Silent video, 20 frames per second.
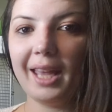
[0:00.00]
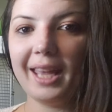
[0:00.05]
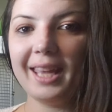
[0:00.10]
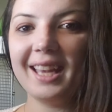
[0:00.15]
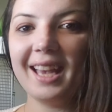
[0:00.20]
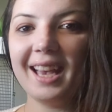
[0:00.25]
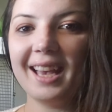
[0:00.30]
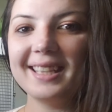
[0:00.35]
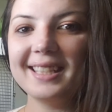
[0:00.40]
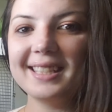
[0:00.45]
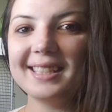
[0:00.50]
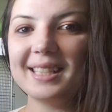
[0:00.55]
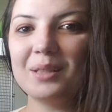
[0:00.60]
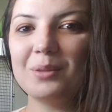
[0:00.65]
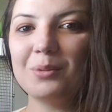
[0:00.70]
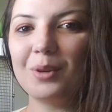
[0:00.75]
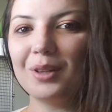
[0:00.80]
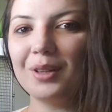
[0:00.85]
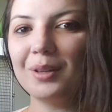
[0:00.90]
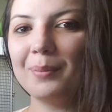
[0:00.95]
Hey guys,
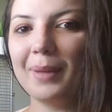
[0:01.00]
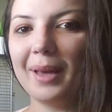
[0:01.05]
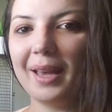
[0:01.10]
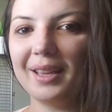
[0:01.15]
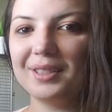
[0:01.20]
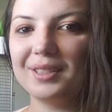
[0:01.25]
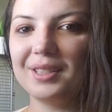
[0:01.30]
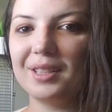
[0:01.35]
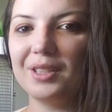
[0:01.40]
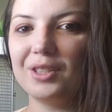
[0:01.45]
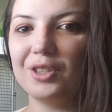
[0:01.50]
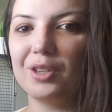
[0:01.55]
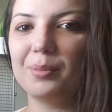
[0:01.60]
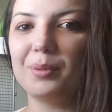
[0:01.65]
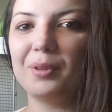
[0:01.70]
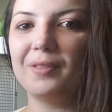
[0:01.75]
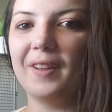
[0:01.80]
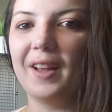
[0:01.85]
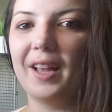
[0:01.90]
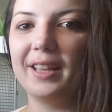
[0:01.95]
and welcome back to the
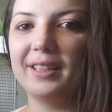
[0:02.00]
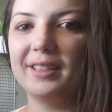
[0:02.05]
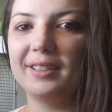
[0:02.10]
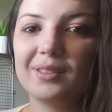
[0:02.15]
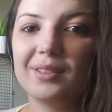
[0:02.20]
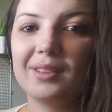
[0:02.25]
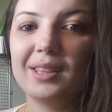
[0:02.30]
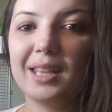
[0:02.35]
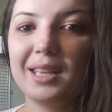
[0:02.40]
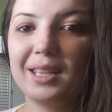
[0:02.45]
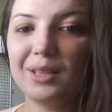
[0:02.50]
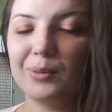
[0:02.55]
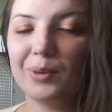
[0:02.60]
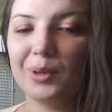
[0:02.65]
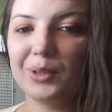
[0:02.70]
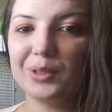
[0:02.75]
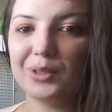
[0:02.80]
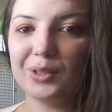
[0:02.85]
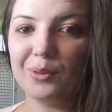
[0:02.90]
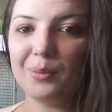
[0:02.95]
Gerbil Vine. Thank you
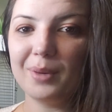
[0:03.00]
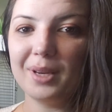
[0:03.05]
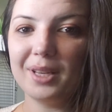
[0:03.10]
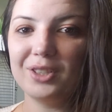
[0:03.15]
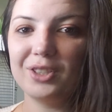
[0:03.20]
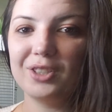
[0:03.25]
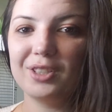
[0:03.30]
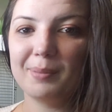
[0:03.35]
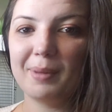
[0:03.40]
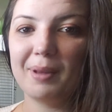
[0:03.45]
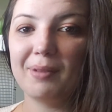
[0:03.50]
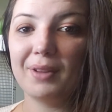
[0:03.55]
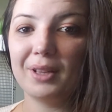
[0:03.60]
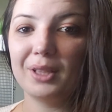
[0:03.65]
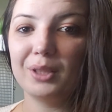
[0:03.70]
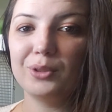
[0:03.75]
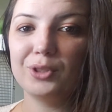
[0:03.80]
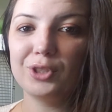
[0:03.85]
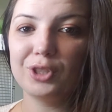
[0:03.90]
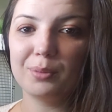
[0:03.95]
all so much to my
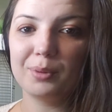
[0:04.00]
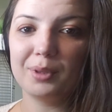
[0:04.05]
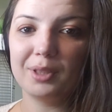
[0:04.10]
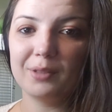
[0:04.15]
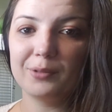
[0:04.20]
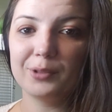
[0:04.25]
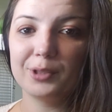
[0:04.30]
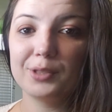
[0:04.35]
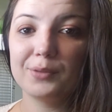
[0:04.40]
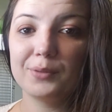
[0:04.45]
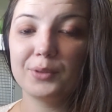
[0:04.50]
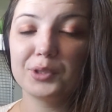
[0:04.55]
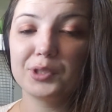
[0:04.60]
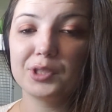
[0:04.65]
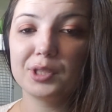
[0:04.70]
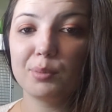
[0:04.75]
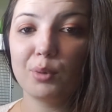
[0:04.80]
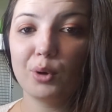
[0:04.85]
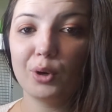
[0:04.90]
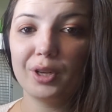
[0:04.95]
fellow gerbil lovers for
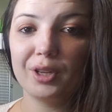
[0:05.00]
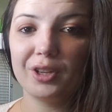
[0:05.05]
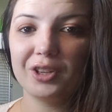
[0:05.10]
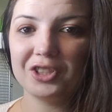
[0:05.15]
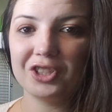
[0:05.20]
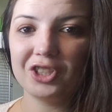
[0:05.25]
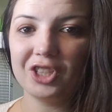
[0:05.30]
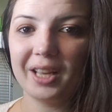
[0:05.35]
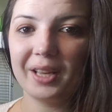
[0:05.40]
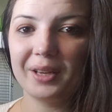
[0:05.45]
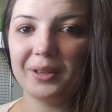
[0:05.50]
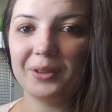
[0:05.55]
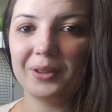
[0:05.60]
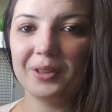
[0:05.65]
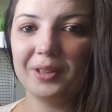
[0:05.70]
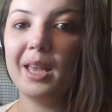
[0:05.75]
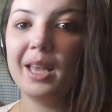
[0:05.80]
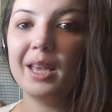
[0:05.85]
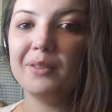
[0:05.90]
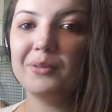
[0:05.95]
supporting our
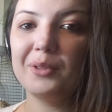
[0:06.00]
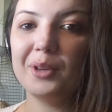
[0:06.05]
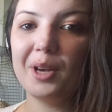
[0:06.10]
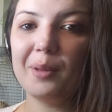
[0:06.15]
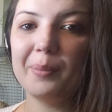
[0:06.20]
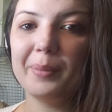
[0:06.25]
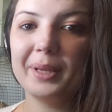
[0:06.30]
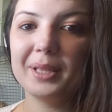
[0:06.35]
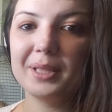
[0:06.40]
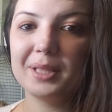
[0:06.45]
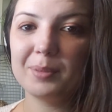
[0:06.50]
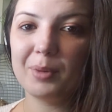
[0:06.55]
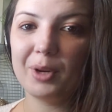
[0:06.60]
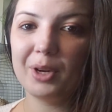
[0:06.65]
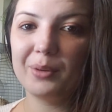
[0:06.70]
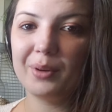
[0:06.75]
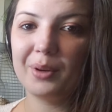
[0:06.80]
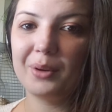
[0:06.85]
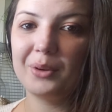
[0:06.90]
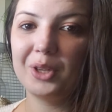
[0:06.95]
channel and for helping us
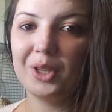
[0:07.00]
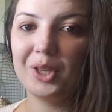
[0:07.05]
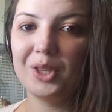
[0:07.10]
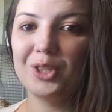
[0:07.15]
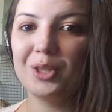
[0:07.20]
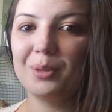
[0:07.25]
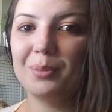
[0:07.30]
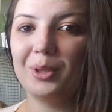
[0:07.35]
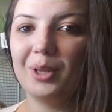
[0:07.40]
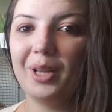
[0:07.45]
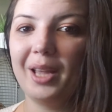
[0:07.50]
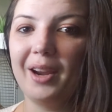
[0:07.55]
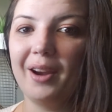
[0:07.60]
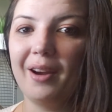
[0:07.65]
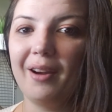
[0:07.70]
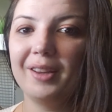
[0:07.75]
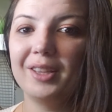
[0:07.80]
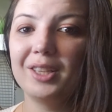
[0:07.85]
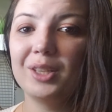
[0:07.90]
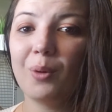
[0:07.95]
spread around good gerbil
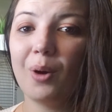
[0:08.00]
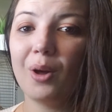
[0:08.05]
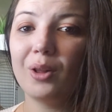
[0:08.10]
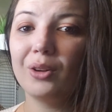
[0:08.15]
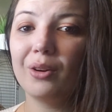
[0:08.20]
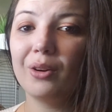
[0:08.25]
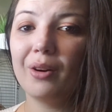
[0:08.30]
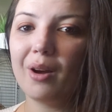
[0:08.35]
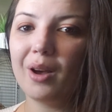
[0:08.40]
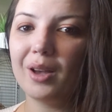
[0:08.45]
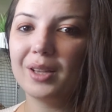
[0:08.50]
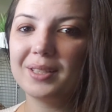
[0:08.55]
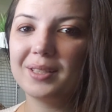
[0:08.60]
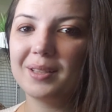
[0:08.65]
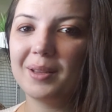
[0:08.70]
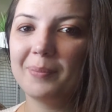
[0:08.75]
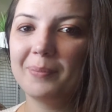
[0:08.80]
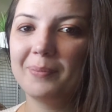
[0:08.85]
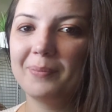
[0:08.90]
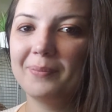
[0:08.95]
care. You all are
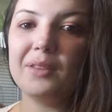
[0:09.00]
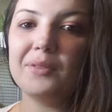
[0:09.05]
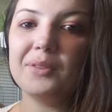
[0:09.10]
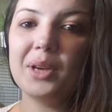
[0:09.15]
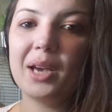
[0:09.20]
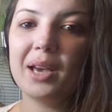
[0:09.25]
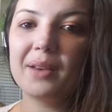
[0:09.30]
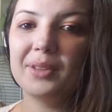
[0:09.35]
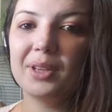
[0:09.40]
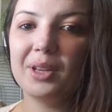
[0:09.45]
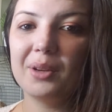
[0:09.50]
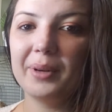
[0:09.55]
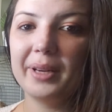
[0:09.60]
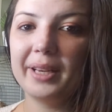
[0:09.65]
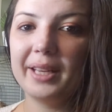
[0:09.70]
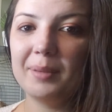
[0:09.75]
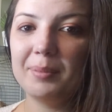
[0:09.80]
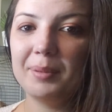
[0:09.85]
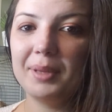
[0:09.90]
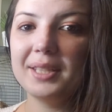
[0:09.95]
awesome. If you haven't
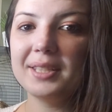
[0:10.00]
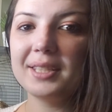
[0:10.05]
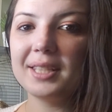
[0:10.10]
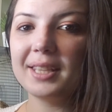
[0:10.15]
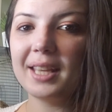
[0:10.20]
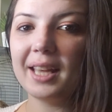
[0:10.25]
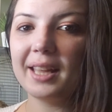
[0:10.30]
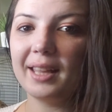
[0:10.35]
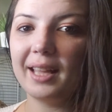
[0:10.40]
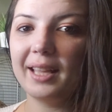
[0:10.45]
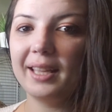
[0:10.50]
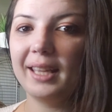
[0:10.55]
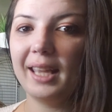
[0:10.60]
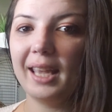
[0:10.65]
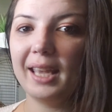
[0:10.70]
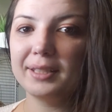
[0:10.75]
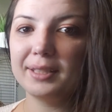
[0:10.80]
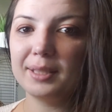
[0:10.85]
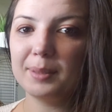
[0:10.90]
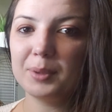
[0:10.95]
already, please hit that like
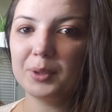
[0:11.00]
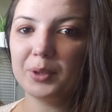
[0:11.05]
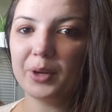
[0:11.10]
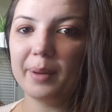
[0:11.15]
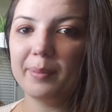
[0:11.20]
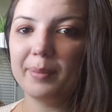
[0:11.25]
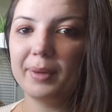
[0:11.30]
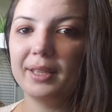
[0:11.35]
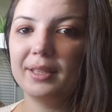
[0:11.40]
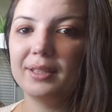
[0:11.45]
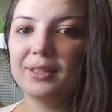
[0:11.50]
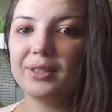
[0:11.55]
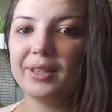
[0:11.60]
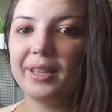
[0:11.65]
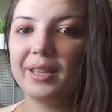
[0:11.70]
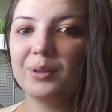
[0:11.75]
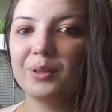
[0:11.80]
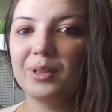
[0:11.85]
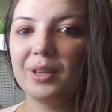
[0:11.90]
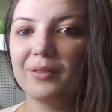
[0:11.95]
and subscribe button so
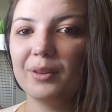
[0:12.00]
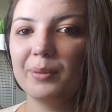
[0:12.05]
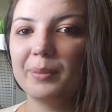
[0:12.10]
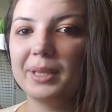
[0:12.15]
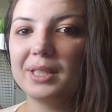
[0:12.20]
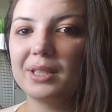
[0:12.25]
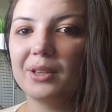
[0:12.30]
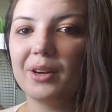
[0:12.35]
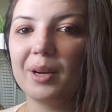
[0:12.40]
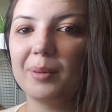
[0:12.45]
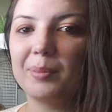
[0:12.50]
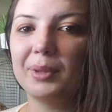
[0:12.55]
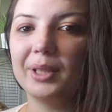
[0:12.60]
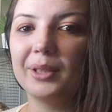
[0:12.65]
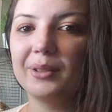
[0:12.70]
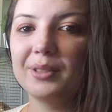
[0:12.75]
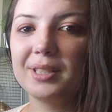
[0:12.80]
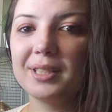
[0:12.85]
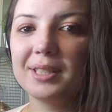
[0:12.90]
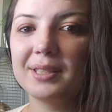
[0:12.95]
that you never miss our
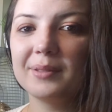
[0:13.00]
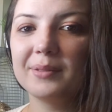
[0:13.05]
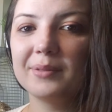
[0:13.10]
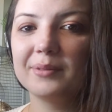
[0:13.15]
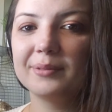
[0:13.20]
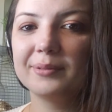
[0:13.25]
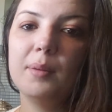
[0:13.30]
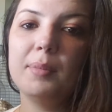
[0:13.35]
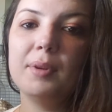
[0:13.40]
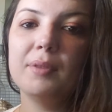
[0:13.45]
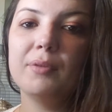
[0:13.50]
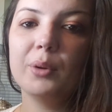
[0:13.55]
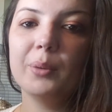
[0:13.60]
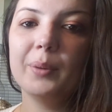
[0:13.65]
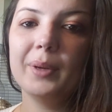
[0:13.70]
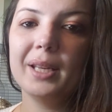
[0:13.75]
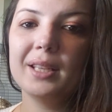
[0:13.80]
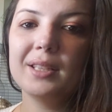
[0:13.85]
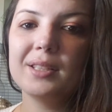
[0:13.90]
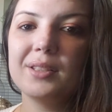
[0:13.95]
uploads. Before
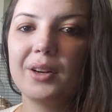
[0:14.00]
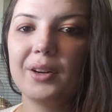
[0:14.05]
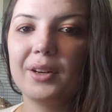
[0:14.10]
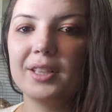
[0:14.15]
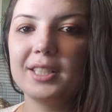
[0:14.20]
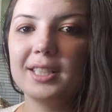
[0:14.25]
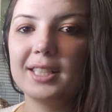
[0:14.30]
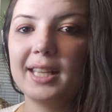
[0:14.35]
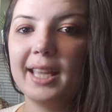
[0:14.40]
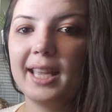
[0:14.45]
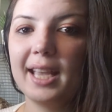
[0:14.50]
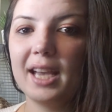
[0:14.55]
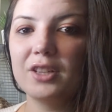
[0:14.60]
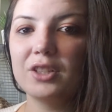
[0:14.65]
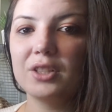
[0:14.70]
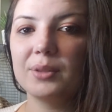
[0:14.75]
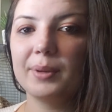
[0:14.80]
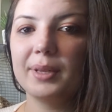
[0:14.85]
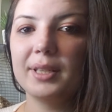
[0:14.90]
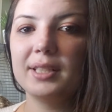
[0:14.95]
we get started today, I
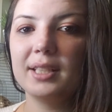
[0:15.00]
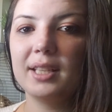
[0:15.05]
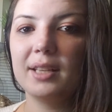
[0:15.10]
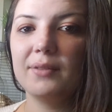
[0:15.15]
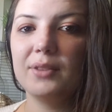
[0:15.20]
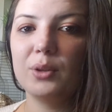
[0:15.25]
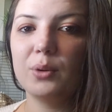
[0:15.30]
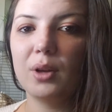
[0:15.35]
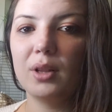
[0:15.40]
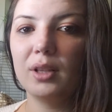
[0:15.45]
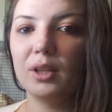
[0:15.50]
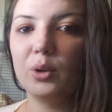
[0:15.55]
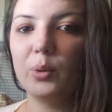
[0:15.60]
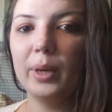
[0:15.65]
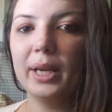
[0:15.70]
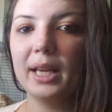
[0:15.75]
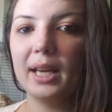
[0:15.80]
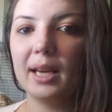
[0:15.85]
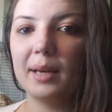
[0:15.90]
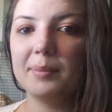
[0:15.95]
just wanted to give you all a
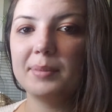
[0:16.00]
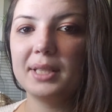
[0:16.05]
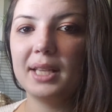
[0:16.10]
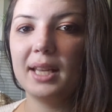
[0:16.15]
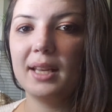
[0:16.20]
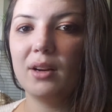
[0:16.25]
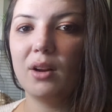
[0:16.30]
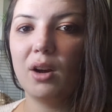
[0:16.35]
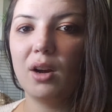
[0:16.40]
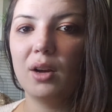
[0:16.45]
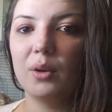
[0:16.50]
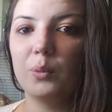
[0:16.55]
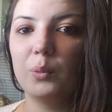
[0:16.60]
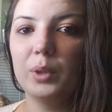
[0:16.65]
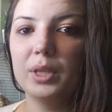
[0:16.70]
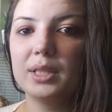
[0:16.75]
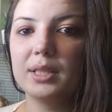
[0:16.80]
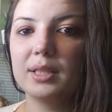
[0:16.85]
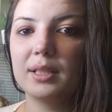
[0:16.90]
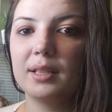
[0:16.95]
quick update on
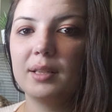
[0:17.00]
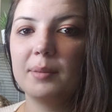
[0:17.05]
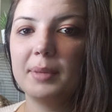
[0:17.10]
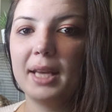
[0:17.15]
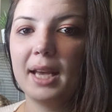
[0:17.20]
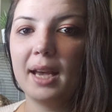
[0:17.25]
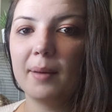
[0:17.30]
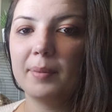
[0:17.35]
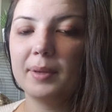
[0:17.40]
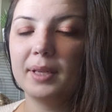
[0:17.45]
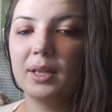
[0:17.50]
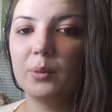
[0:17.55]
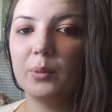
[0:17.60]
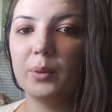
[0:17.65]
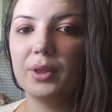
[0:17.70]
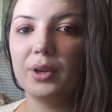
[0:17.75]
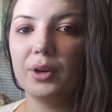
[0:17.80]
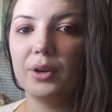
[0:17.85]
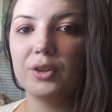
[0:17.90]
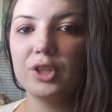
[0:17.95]
what's going to be happening
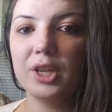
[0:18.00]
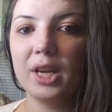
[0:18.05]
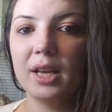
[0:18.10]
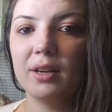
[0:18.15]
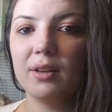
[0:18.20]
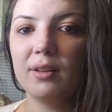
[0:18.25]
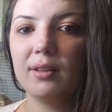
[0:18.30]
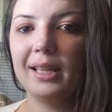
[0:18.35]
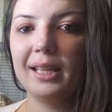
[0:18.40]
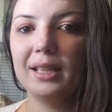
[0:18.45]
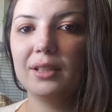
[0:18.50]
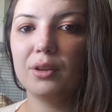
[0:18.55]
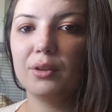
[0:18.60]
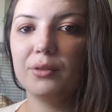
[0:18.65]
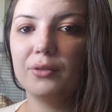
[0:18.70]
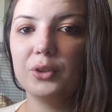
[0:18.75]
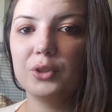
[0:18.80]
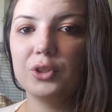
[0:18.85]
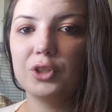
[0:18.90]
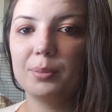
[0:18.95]
with our channel and our
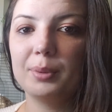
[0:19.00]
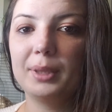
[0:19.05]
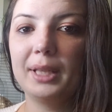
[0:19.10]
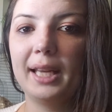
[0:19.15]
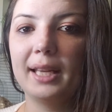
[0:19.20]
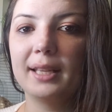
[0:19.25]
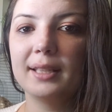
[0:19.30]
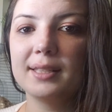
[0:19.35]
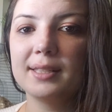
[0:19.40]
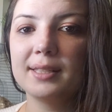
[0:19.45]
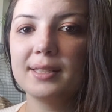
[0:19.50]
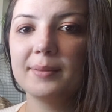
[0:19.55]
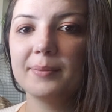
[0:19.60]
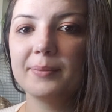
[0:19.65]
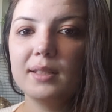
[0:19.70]
future plans.